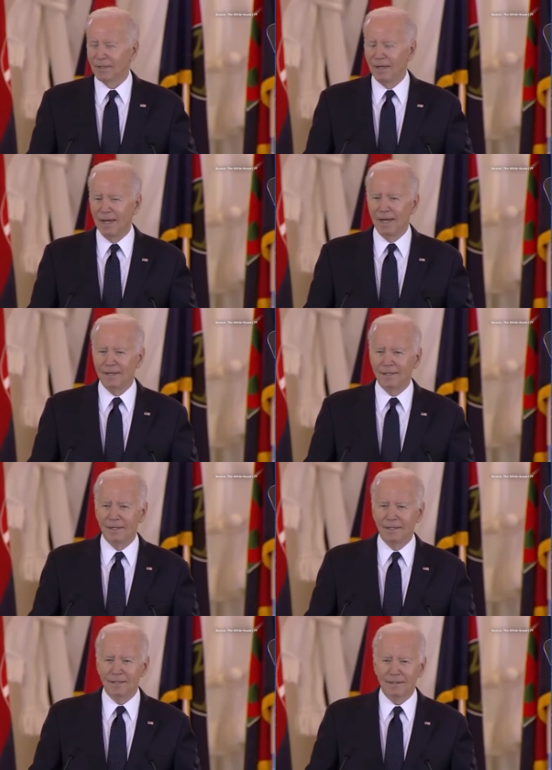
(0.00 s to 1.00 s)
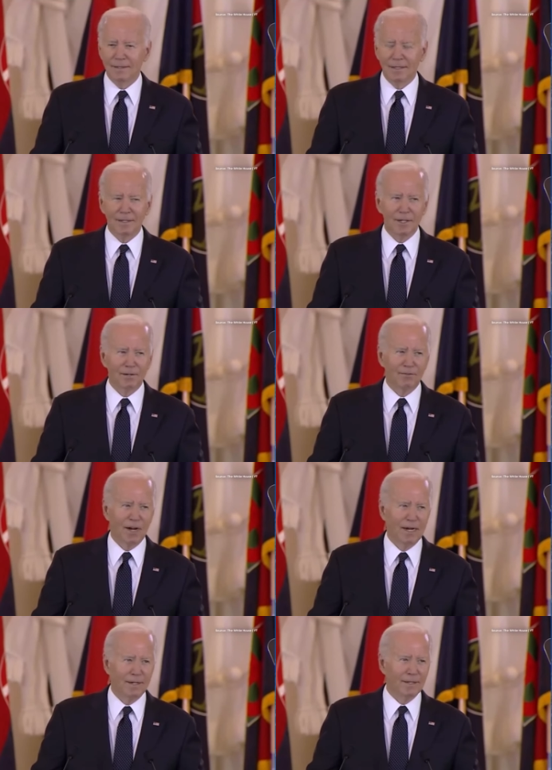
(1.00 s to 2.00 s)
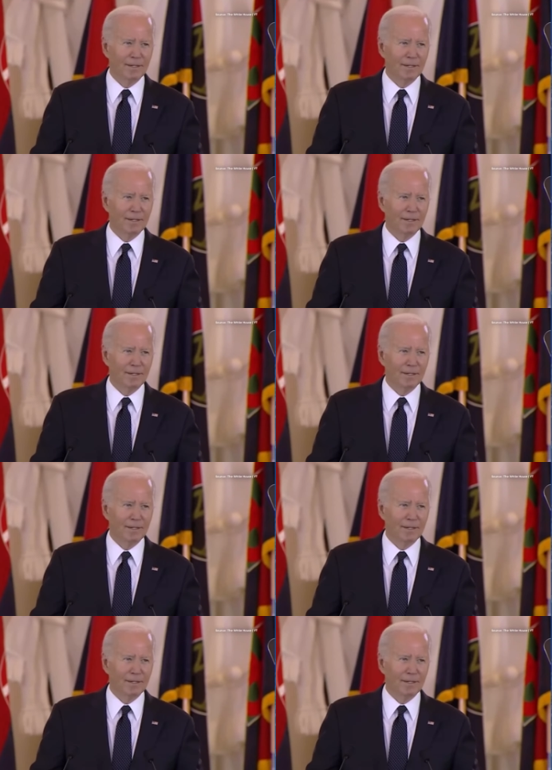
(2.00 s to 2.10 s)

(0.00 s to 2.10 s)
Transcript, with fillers: and uh, a dear friend.